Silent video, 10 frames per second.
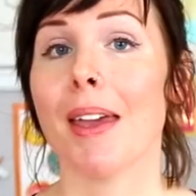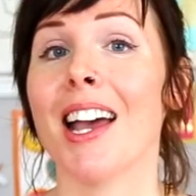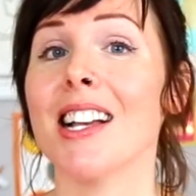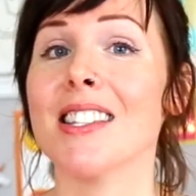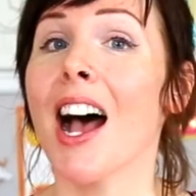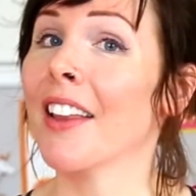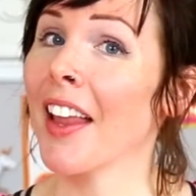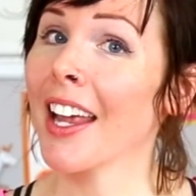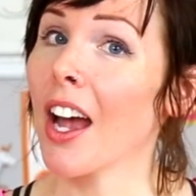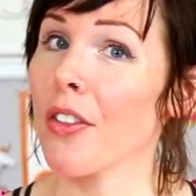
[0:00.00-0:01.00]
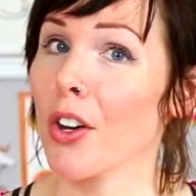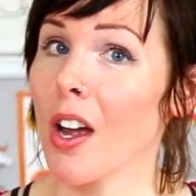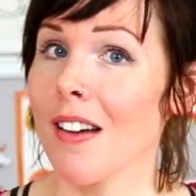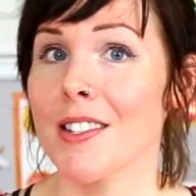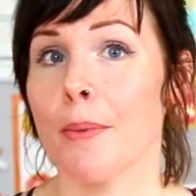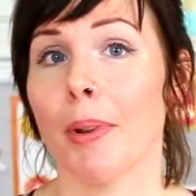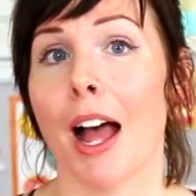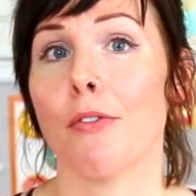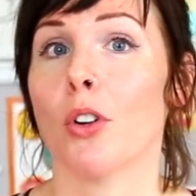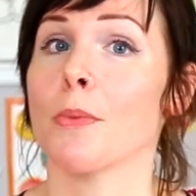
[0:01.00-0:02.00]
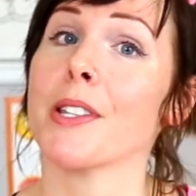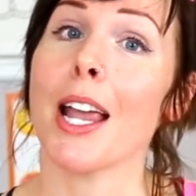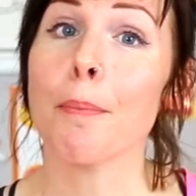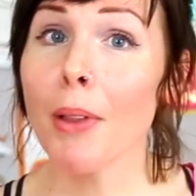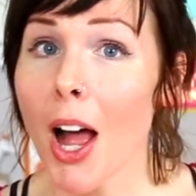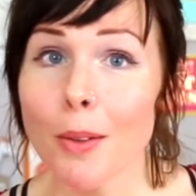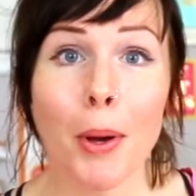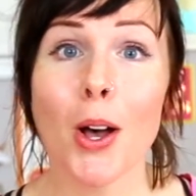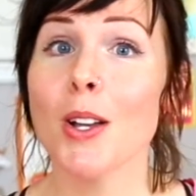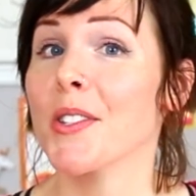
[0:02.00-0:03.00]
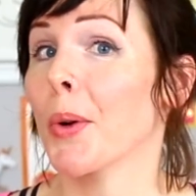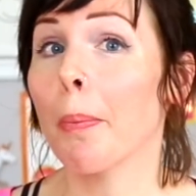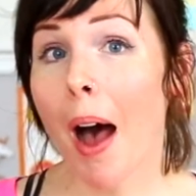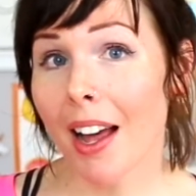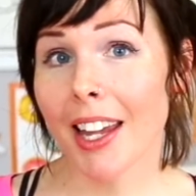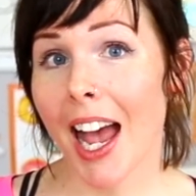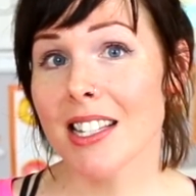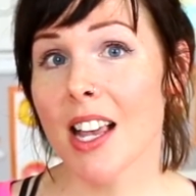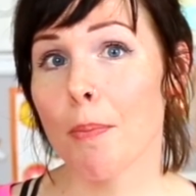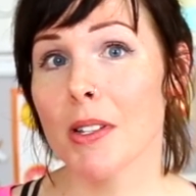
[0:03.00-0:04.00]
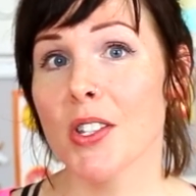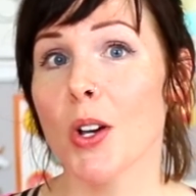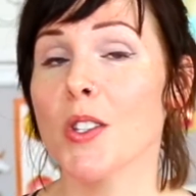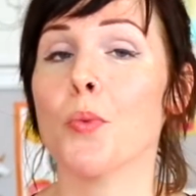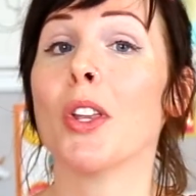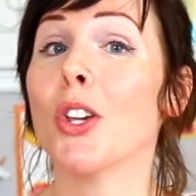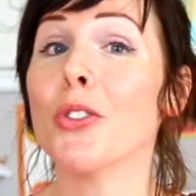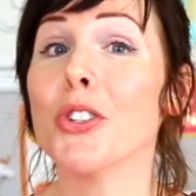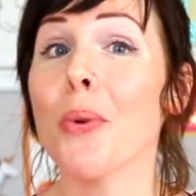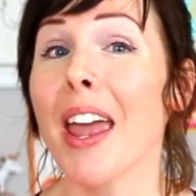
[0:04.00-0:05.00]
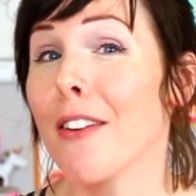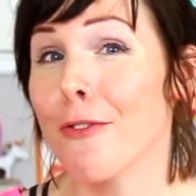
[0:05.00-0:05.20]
Because unlike other content platforms like blog posts or podcast episodes, when you do a